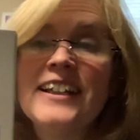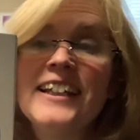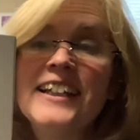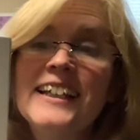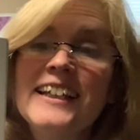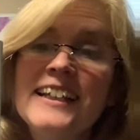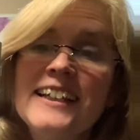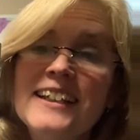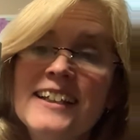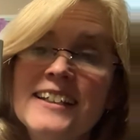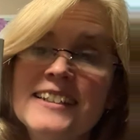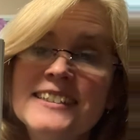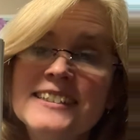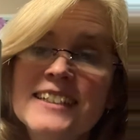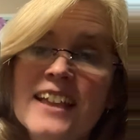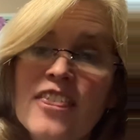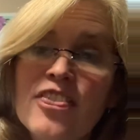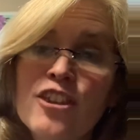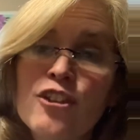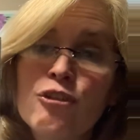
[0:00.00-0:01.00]
is
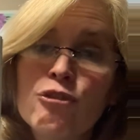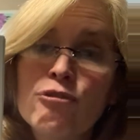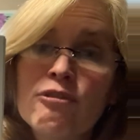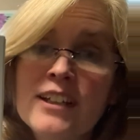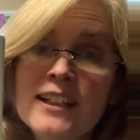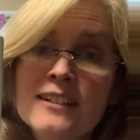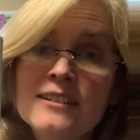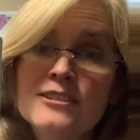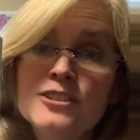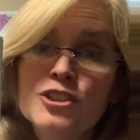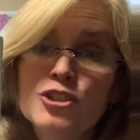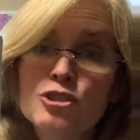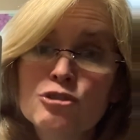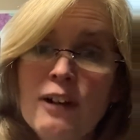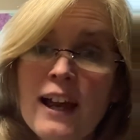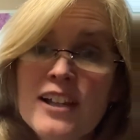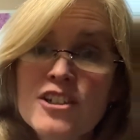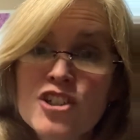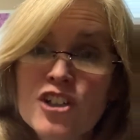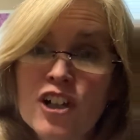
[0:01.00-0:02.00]
the real
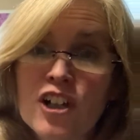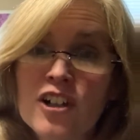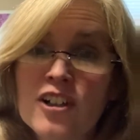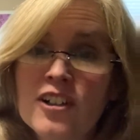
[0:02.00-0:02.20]
treasure.